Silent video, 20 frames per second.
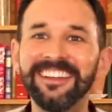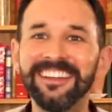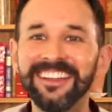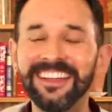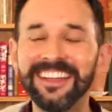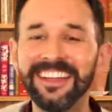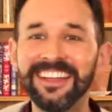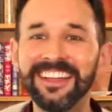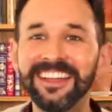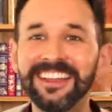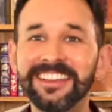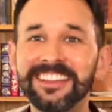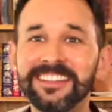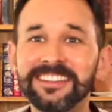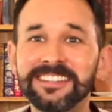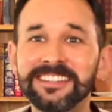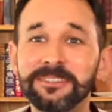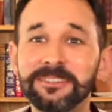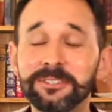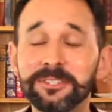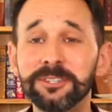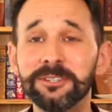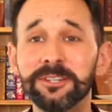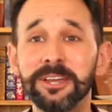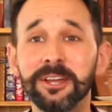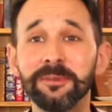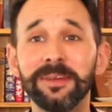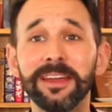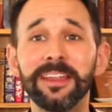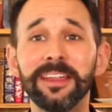In this little
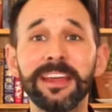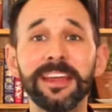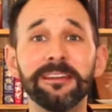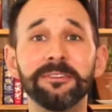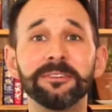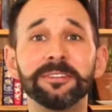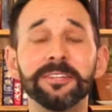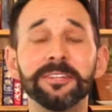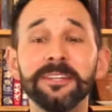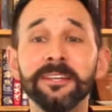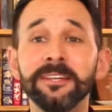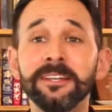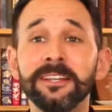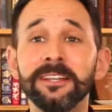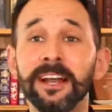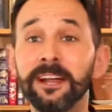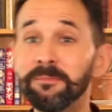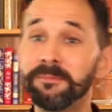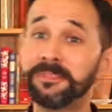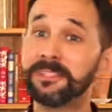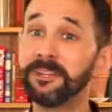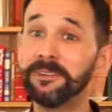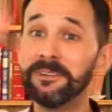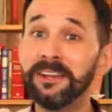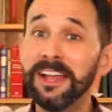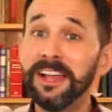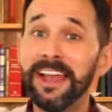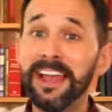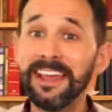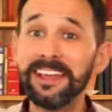studio bit of the house. So,
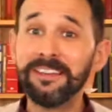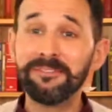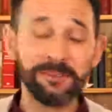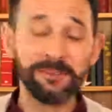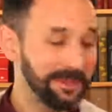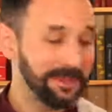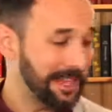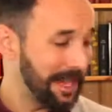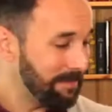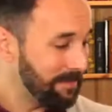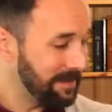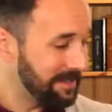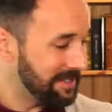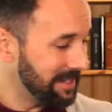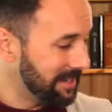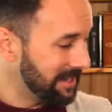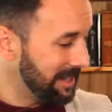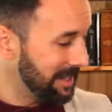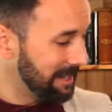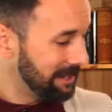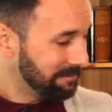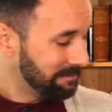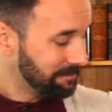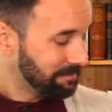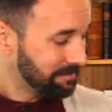hey everybody, happy Sunday.